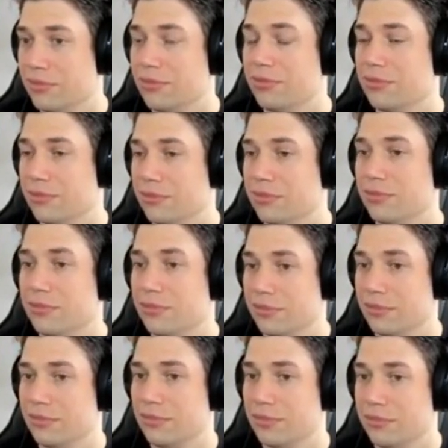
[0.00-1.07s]

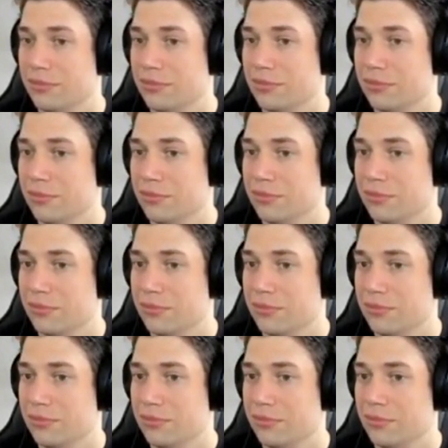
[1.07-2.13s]

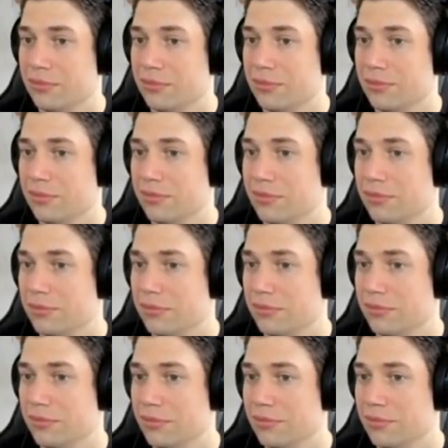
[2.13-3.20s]

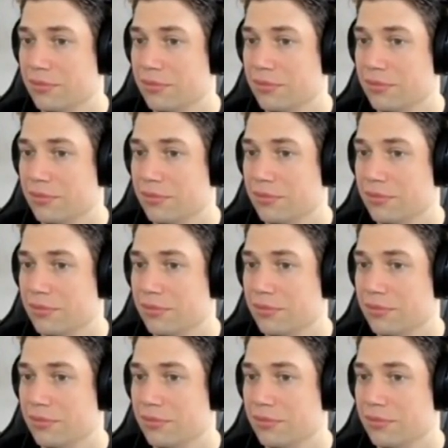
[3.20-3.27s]
No words are spoken by the person on screen.